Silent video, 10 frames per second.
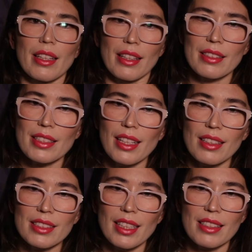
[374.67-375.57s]
This
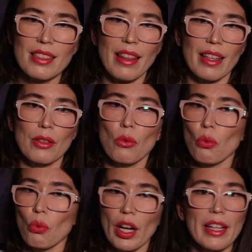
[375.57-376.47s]
tells us
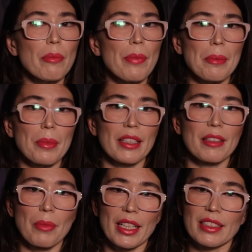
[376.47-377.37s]
that while
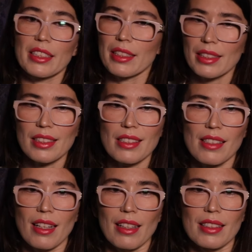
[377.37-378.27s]
people might
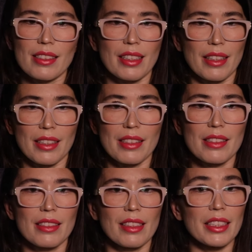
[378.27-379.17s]
criticize
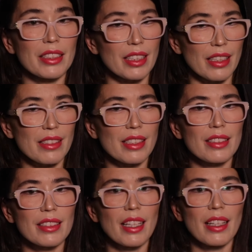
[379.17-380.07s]
these
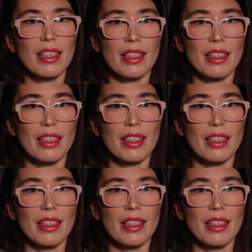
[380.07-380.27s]
increases,